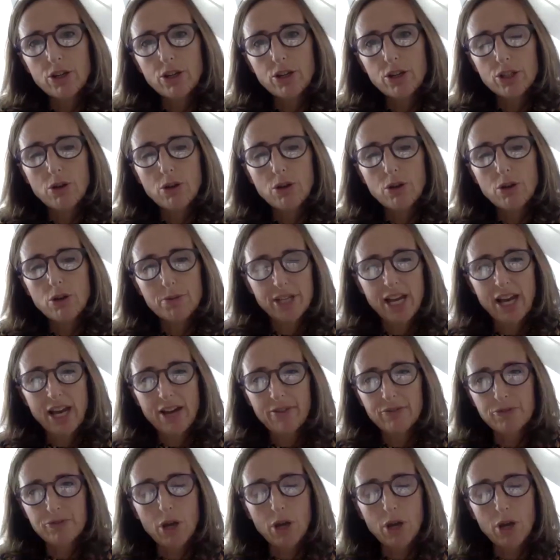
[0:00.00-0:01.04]
you obviously
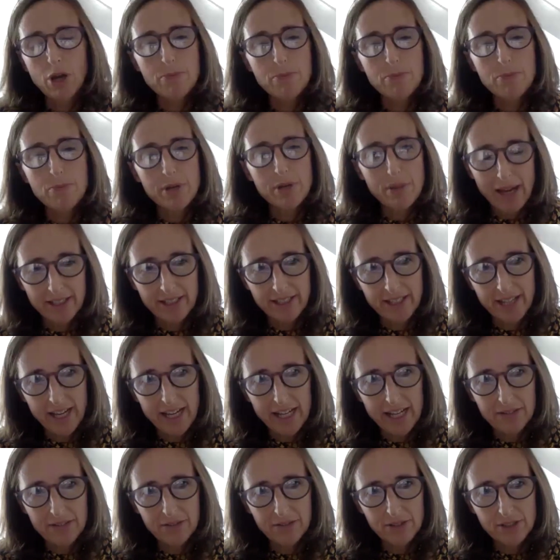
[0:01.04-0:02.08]
have to open a bank
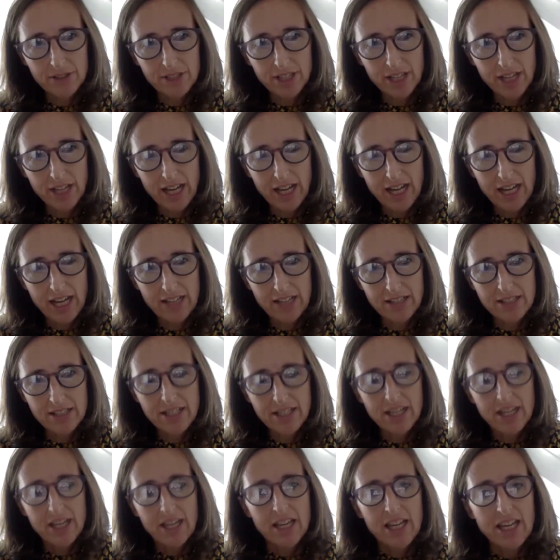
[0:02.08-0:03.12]
account, and
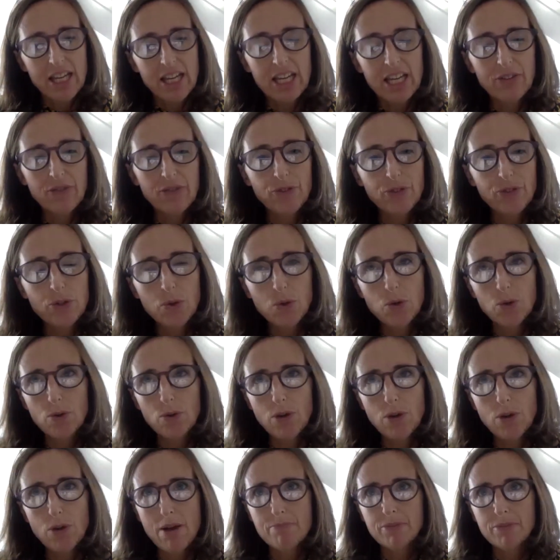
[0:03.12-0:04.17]
if you're
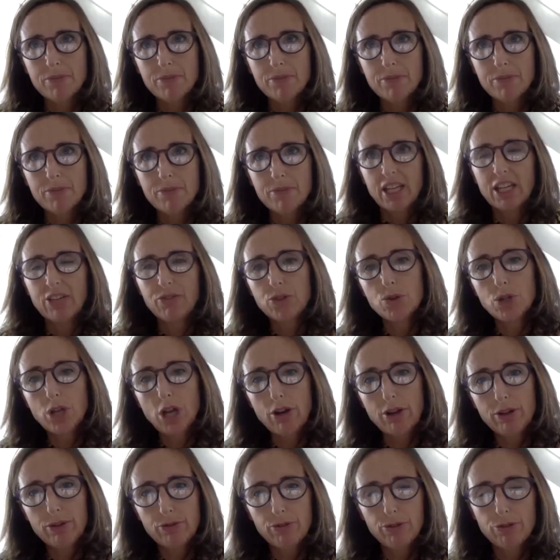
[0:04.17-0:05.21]

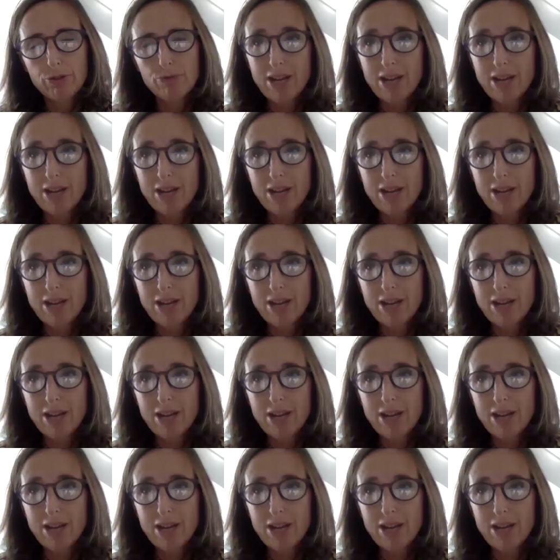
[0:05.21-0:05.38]
going for